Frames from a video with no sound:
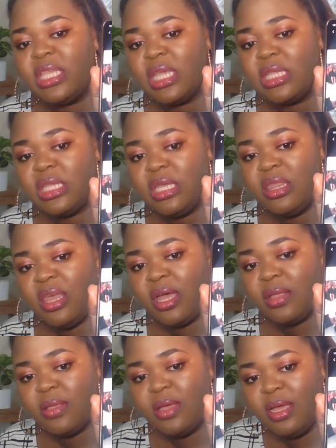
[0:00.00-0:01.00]
can see
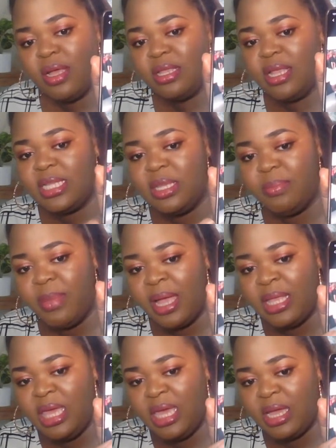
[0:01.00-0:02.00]
that, that's the
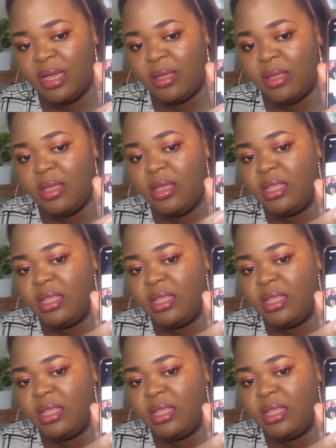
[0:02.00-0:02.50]
man here,